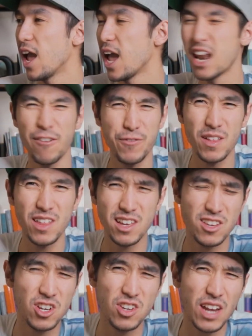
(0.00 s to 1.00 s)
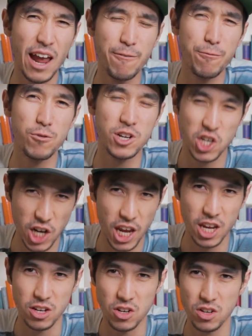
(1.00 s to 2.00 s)
and I feel like it's just time for a
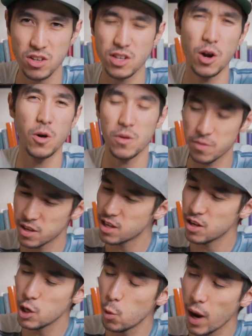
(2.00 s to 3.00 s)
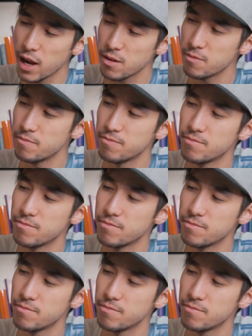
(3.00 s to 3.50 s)
change. So, you know what?